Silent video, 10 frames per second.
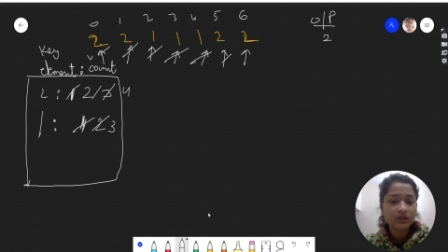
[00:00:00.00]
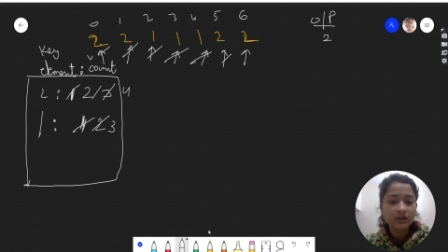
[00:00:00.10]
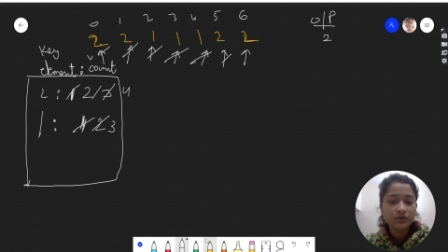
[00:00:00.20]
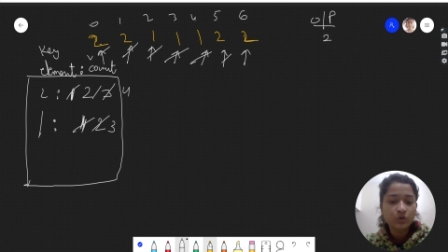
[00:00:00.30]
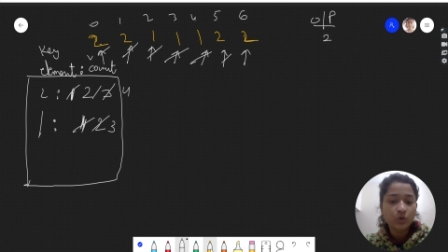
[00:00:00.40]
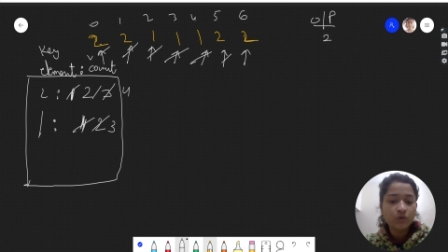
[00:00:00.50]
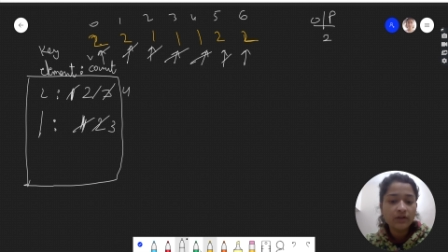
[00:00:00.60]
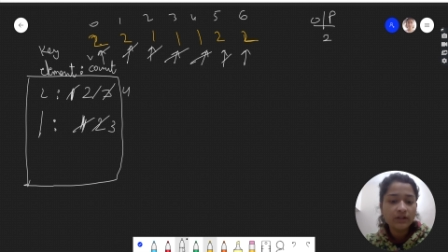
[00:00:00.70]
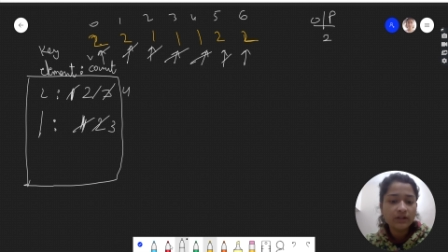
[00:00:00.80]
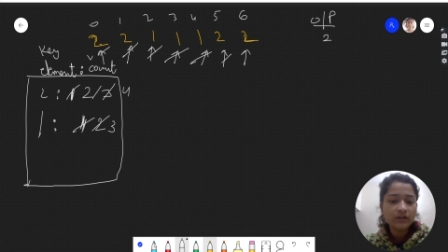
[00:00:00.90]
So over
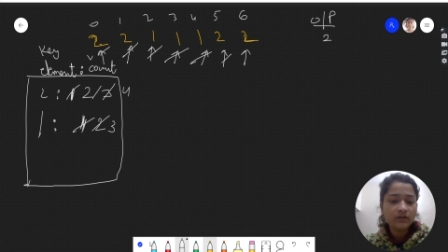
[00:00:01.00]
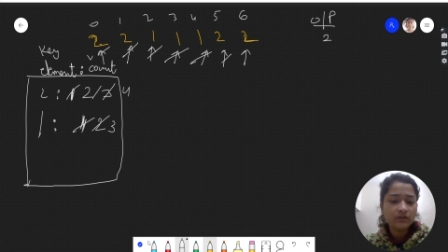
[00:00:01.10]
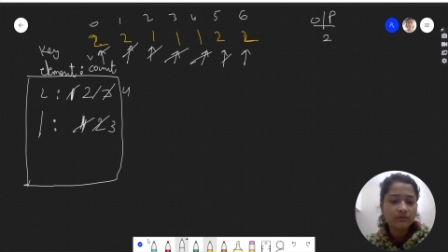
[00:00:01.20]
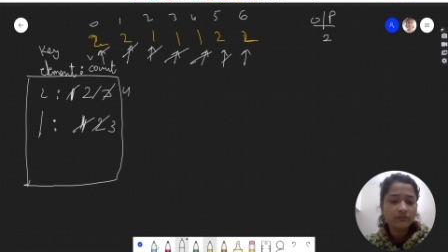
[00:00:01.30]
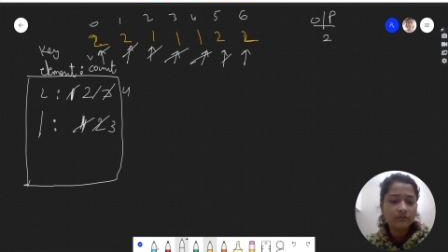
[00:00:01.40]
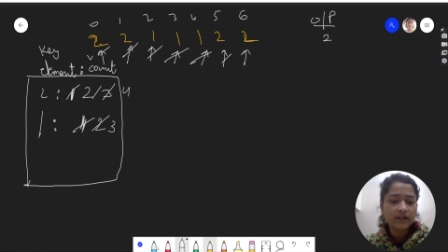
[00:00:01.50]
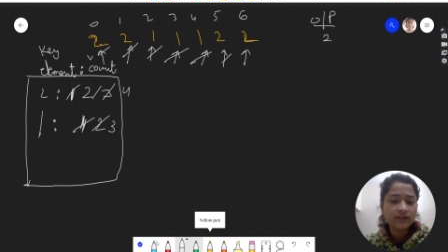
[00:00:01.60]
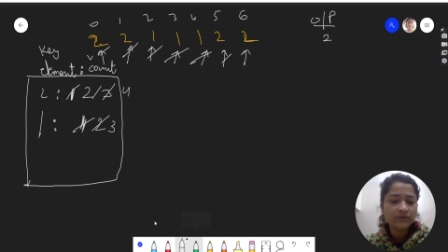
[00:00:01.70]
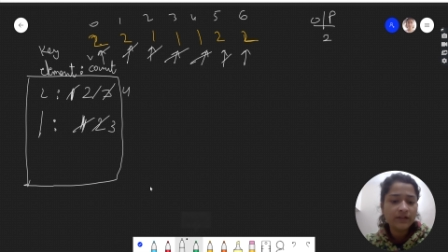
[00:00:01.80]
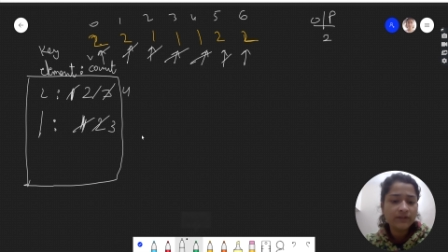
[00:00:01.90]
here, once
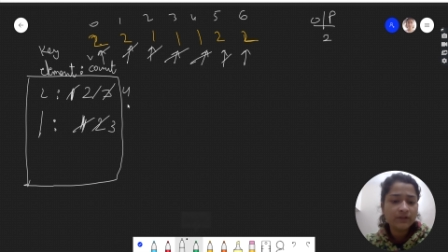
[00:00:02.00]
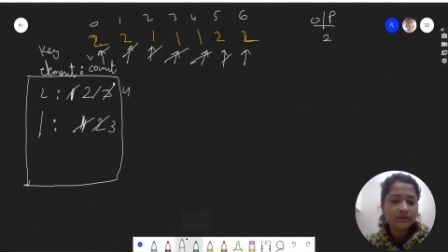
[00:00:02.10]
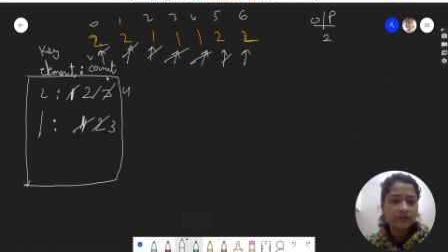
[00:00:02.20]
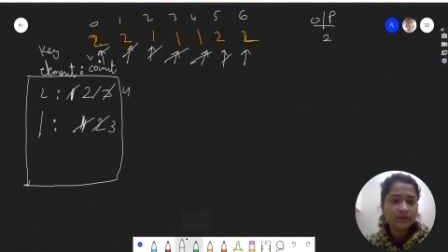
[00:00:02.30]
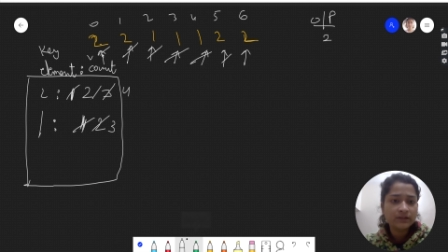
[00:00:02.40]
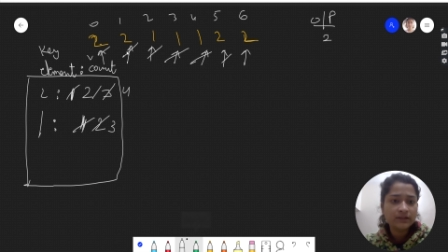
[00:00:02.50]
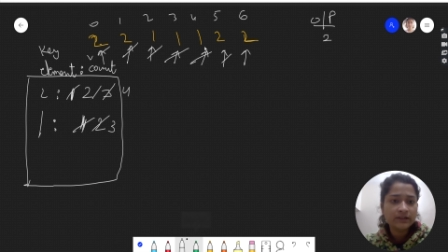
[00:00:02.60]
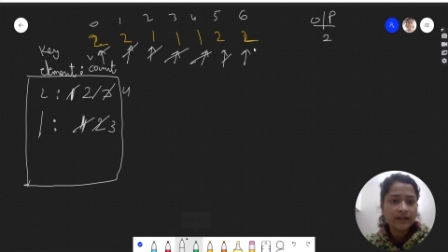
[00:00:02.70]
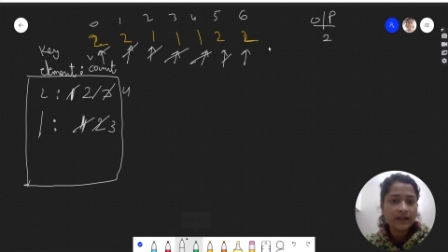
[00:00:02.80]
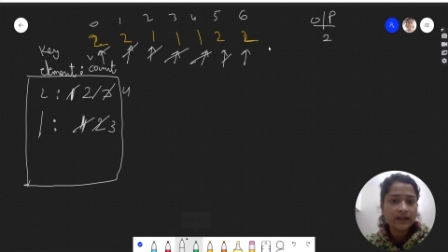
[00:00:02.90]
we have traversed this
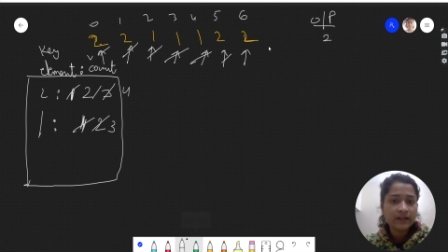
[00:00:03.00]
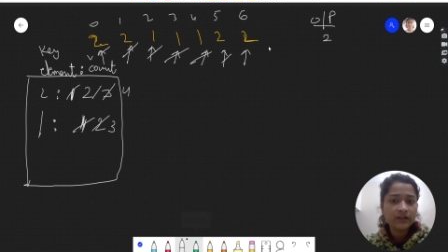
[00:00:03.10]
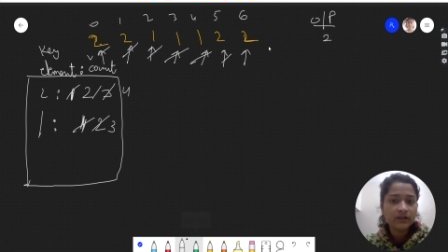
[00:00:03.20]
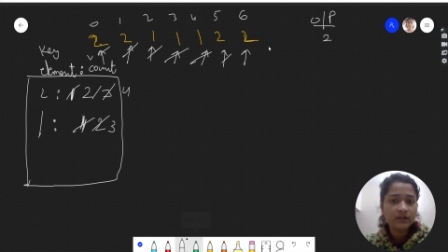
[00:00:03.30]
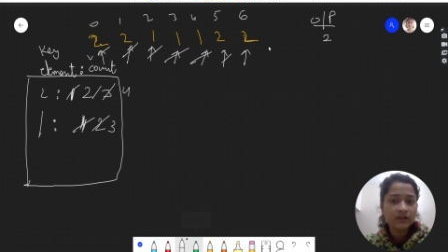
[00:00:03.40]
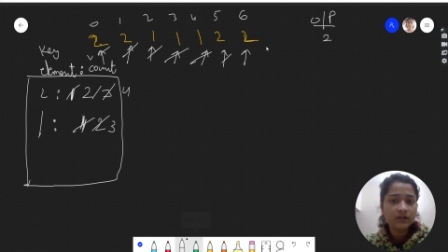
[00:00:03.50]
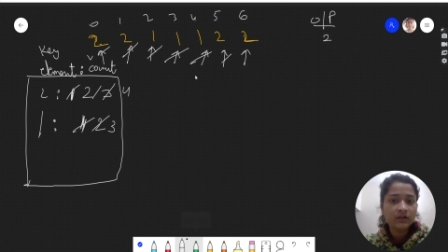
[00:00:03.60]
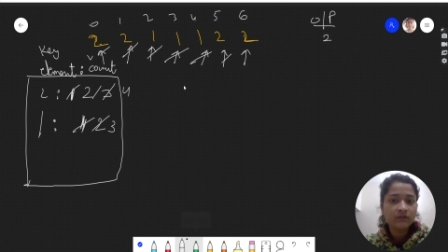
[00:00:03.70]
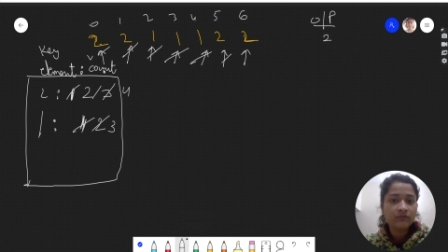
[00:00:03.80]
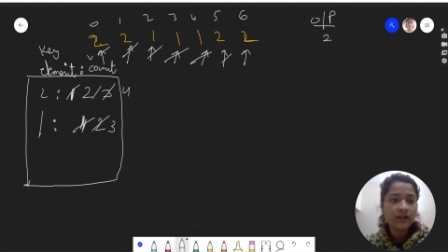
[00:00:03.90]
entire array,
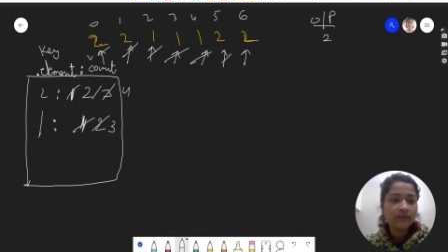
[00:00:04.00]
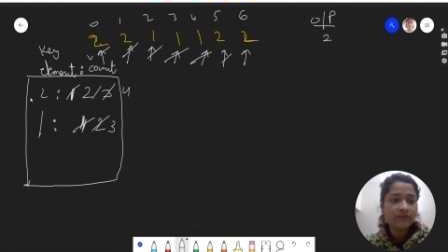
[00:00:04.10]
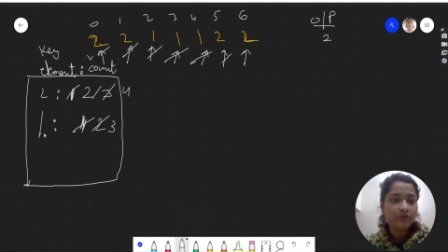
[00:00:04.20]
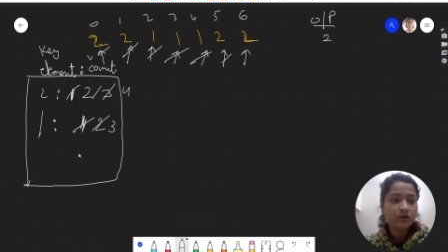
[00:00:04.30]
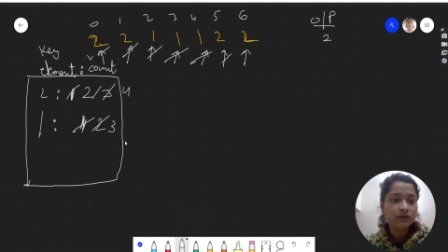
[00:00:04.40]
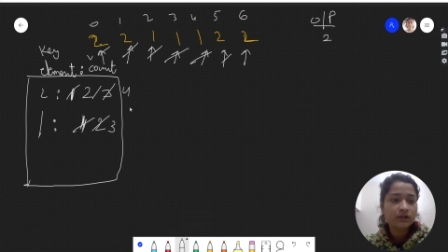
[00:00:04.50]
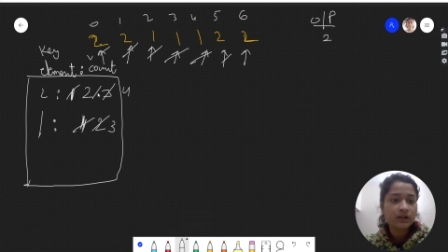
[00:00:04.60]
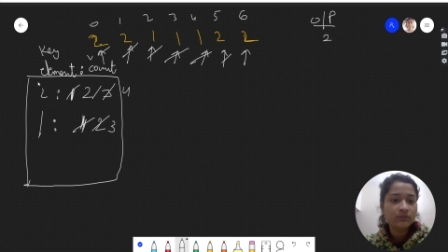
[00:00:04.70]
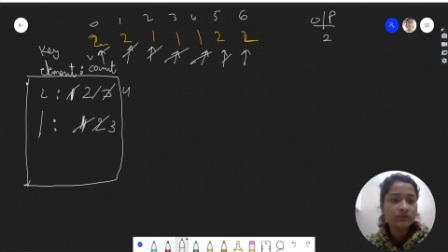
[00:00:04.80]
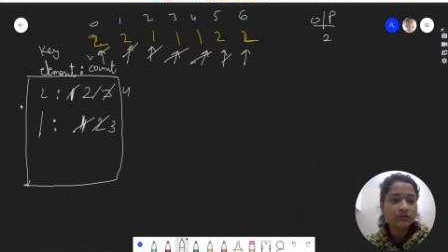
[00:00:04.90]
we have all the
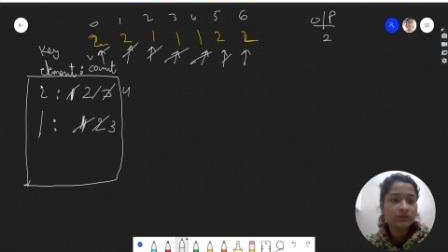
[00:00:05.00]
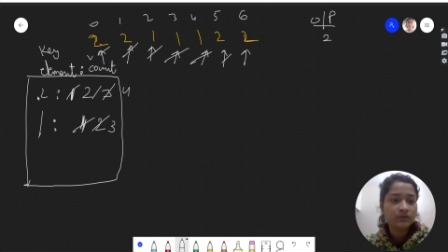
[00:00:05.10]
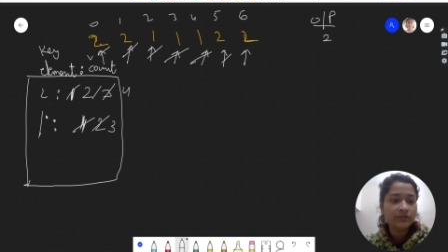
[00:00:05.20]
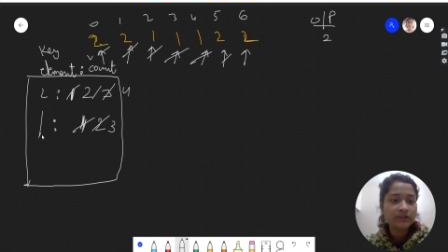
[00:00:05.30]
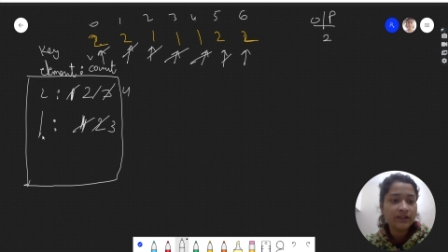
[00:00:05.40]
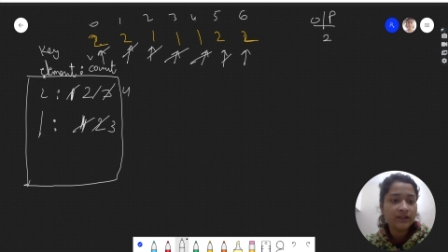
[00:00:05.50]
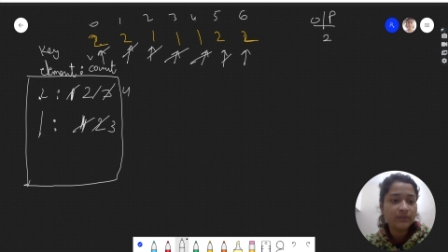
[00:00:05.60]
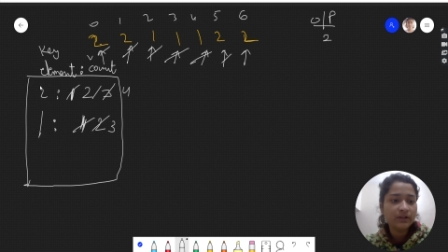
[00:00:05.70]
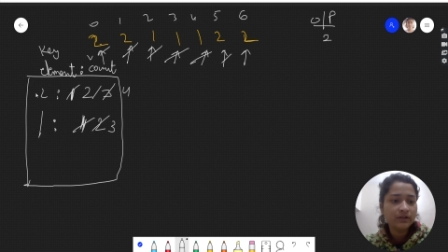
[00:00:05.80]
counts of each element,